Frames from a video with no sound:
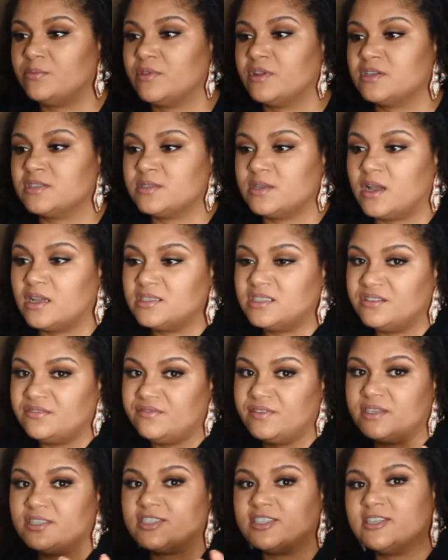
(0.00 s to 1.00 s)
there's a
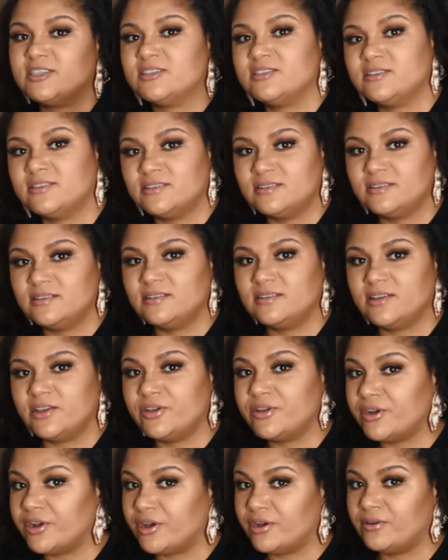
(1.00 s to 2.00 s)
division,
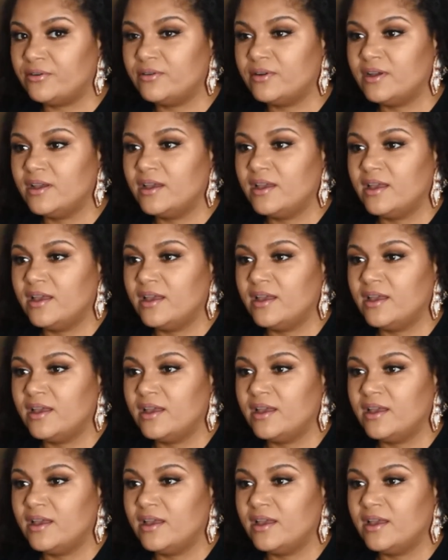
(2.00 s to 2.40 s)
you know?